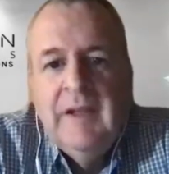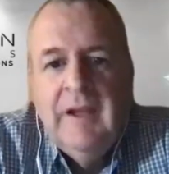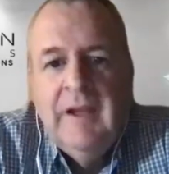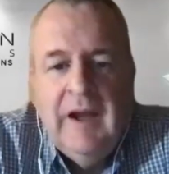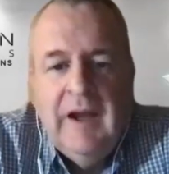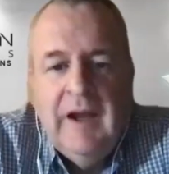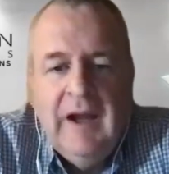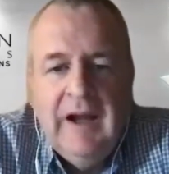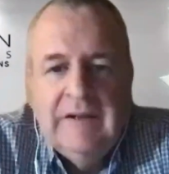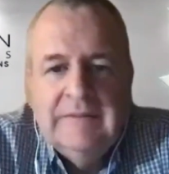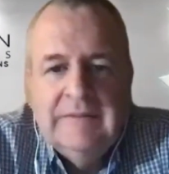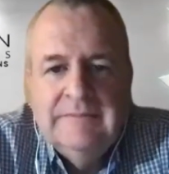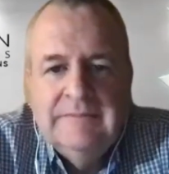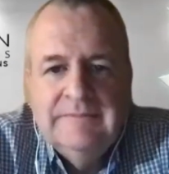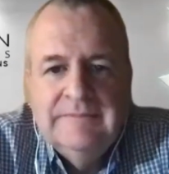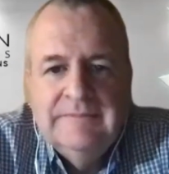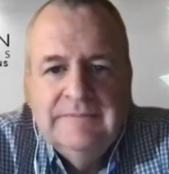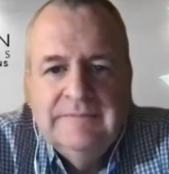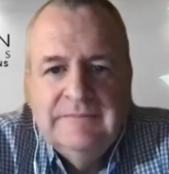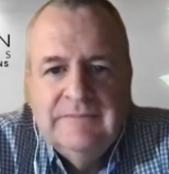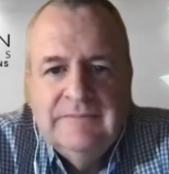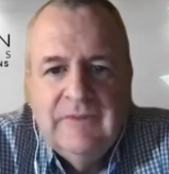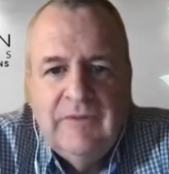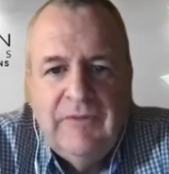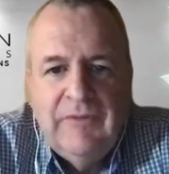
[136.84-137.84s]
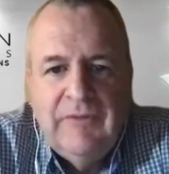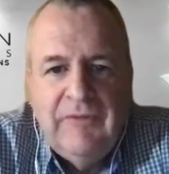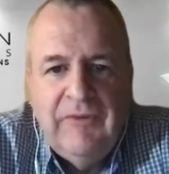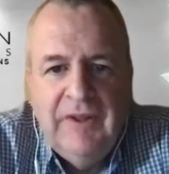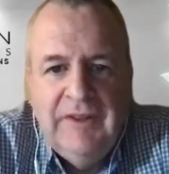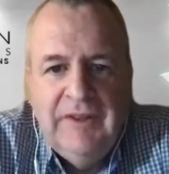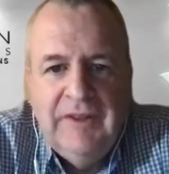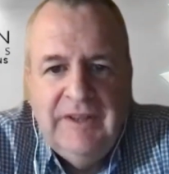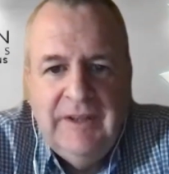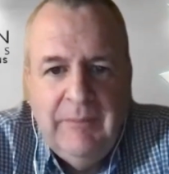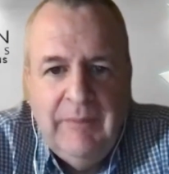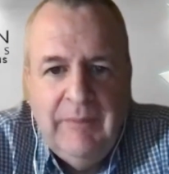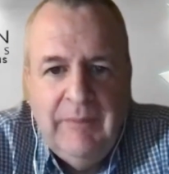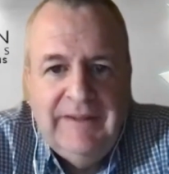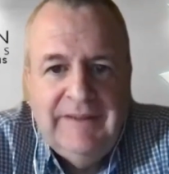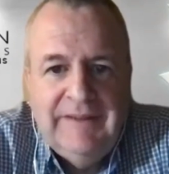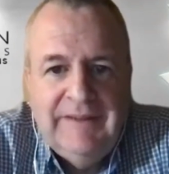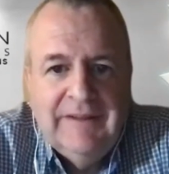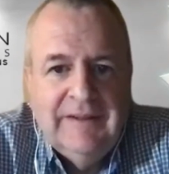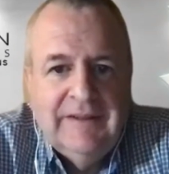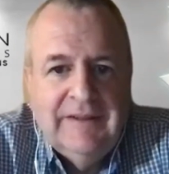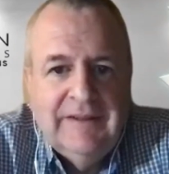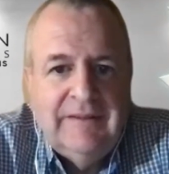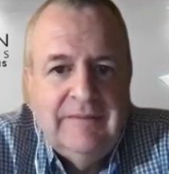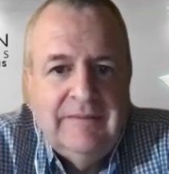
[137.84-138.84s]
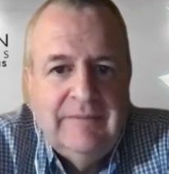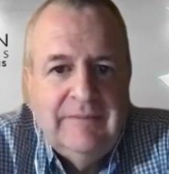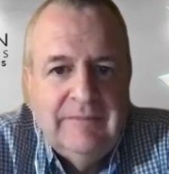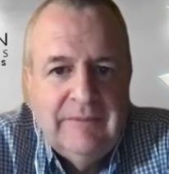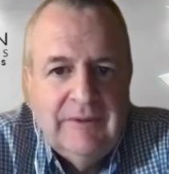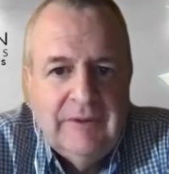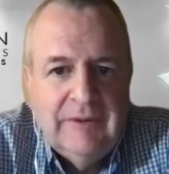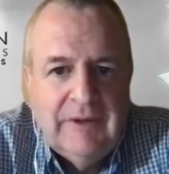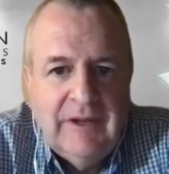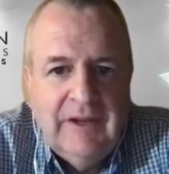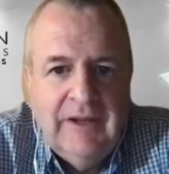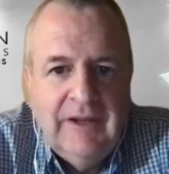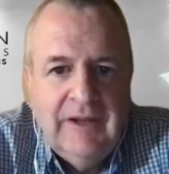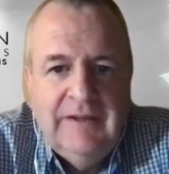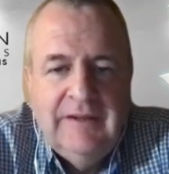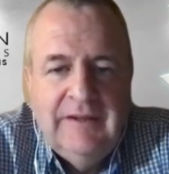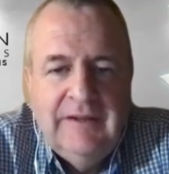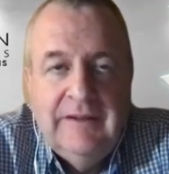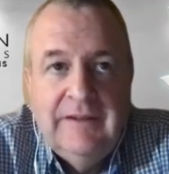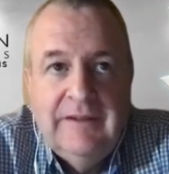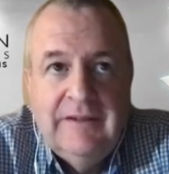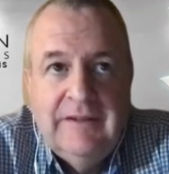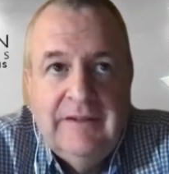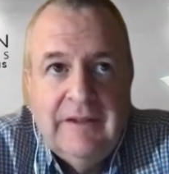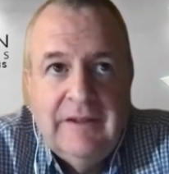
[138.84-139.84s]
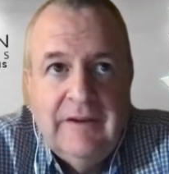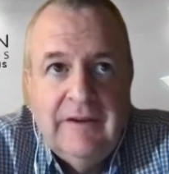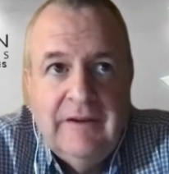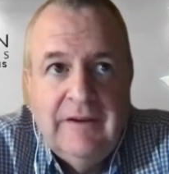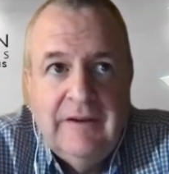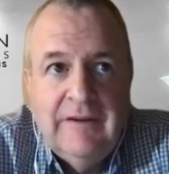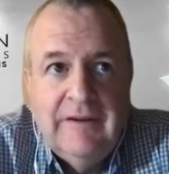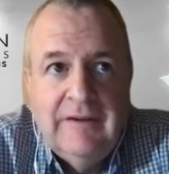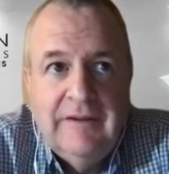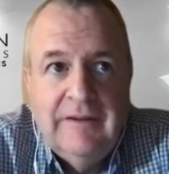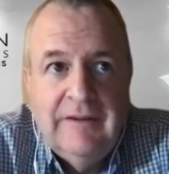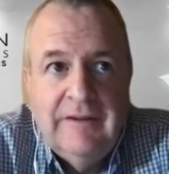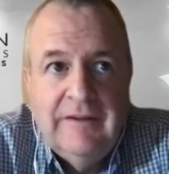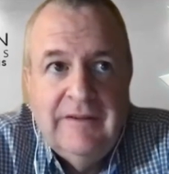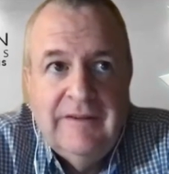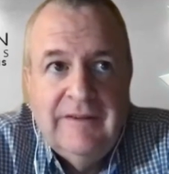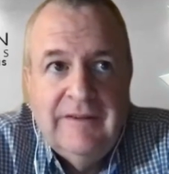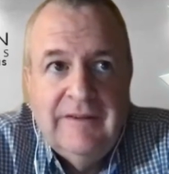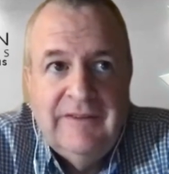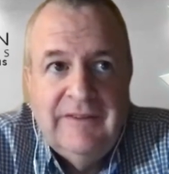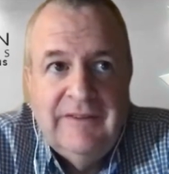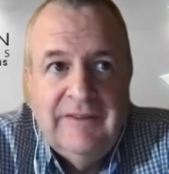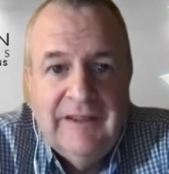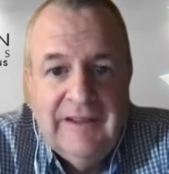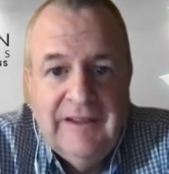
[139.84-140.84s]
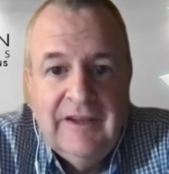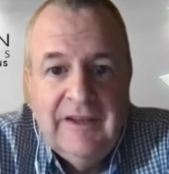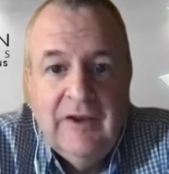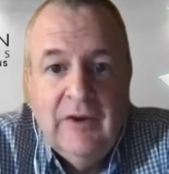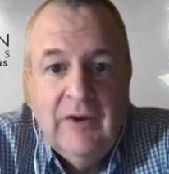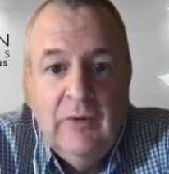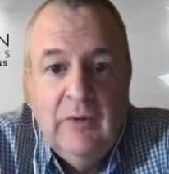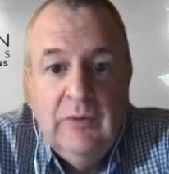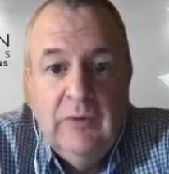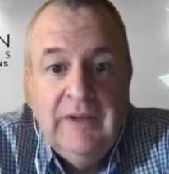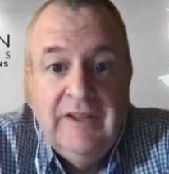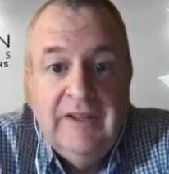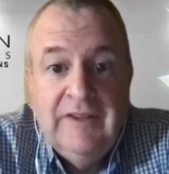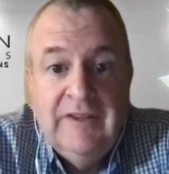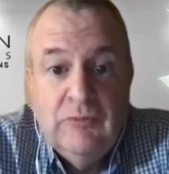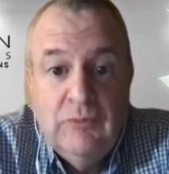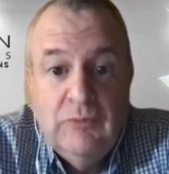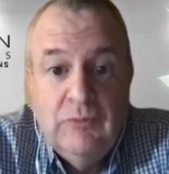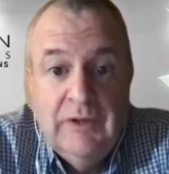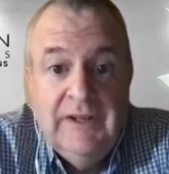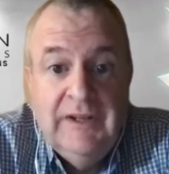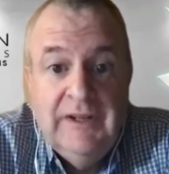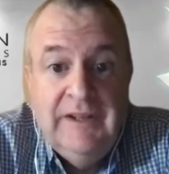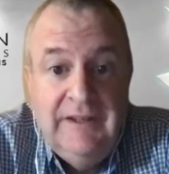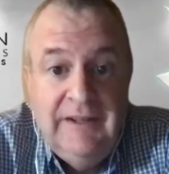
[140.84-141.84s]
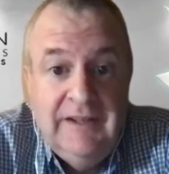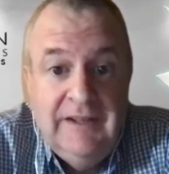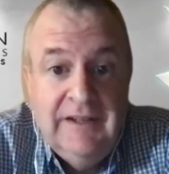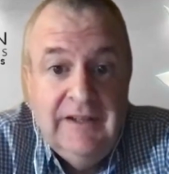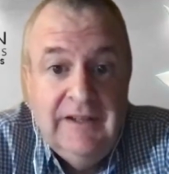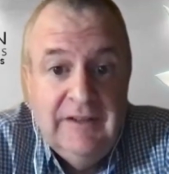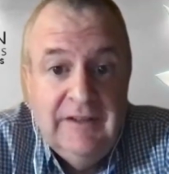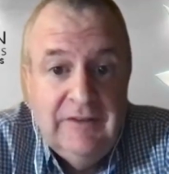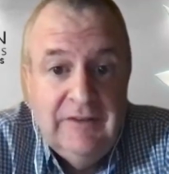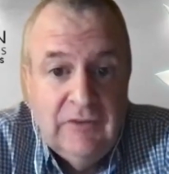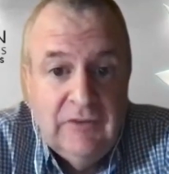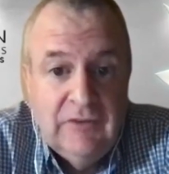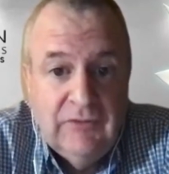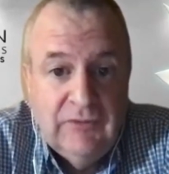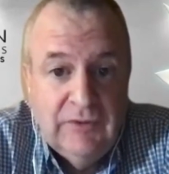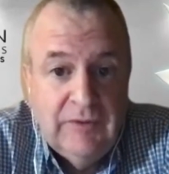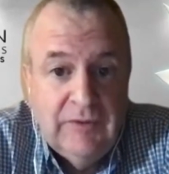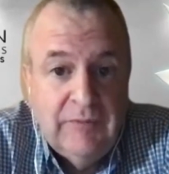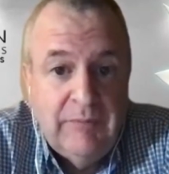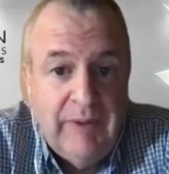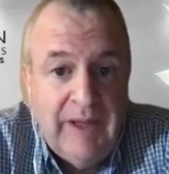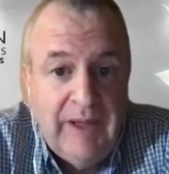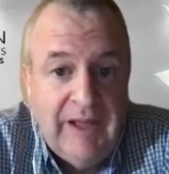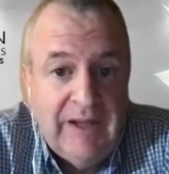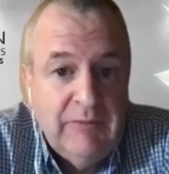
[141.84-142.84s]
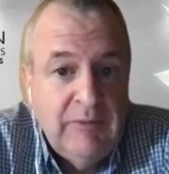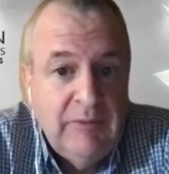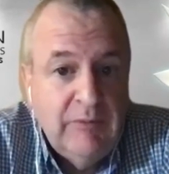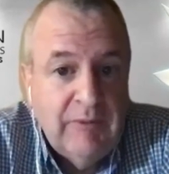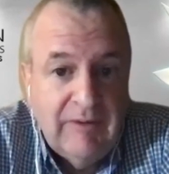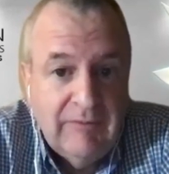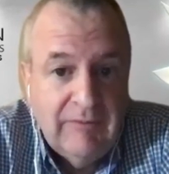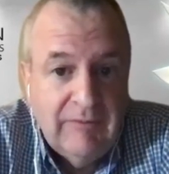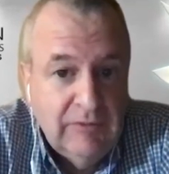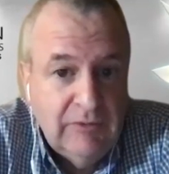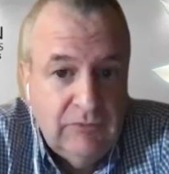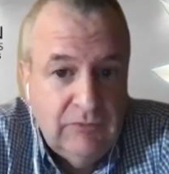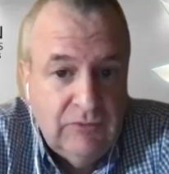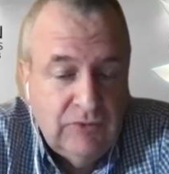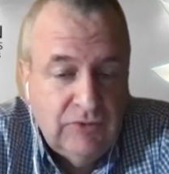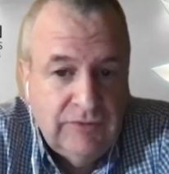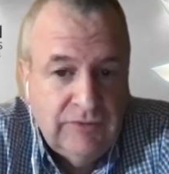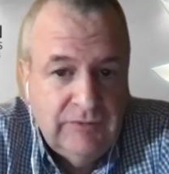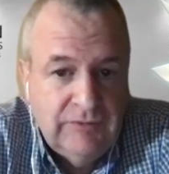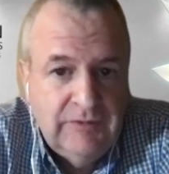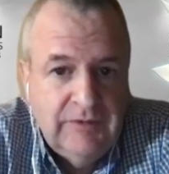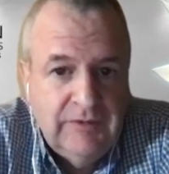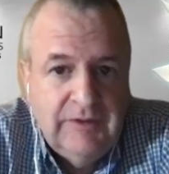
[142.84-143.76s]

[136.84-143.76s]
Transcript: Um, fundamentally, okay, the silicone is really needed for the battery revolution.